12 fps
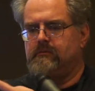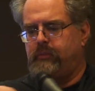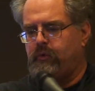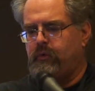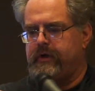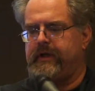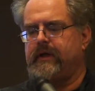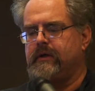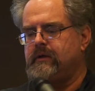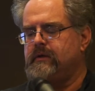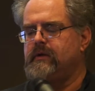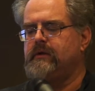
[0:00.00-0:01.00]
pointing,
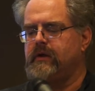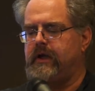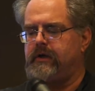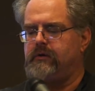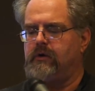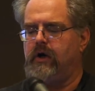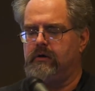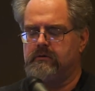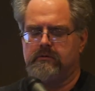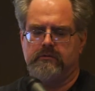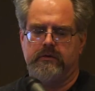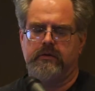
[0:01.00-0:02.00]
like, oh,
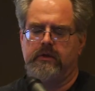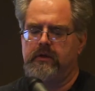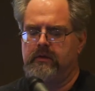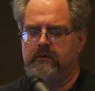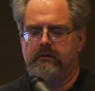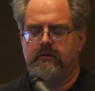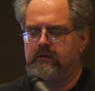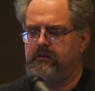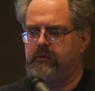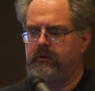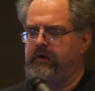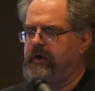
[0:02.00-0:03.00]

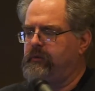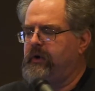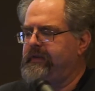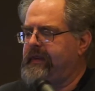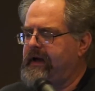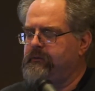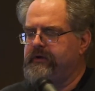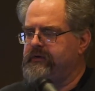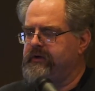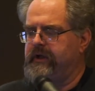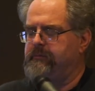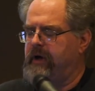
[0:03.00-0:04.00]
well, that
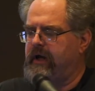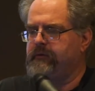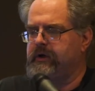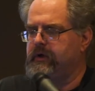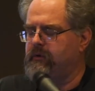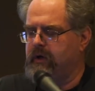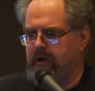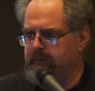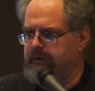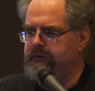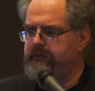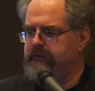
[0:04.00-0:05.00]
wasn't in my
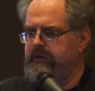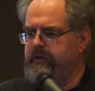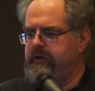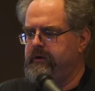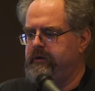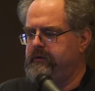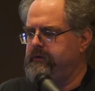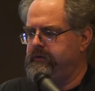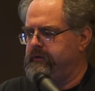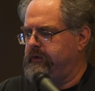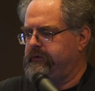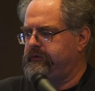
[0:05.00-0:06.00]
requirements to do
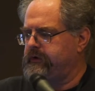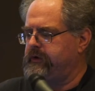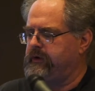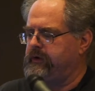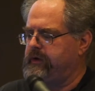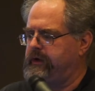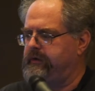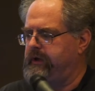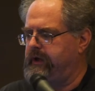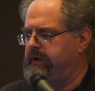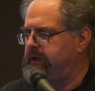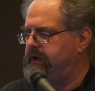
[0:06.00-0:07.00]
this security
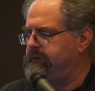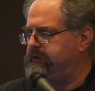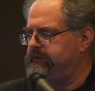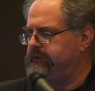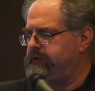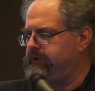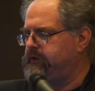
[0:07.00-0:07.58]
thing. That was in your